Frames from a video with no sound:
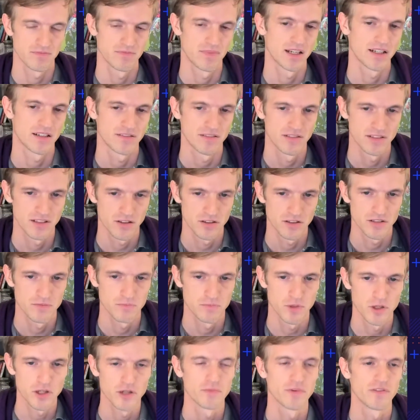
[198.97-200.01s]
like on, on the
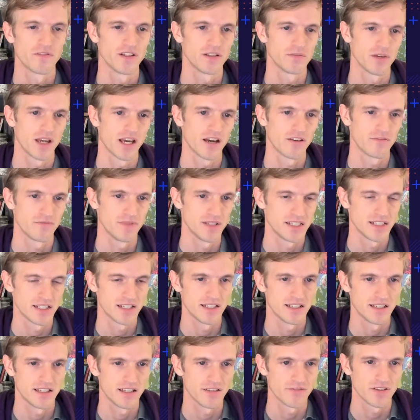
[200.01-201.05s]
bottom of it, we have
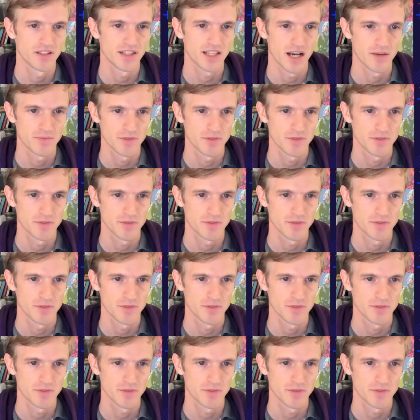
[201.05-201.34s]
basically the different